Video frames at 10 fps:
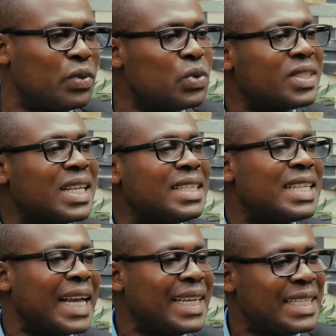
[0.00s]
those things
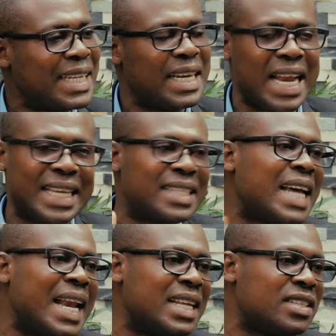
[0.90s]
that he did, like
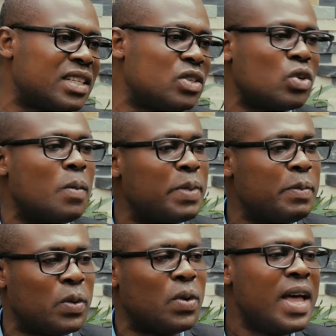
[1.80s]
silencing some
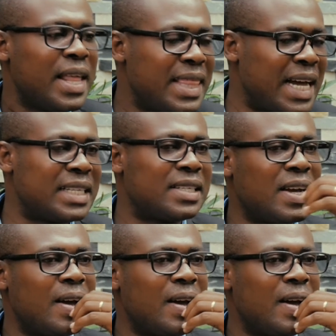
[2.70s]
people that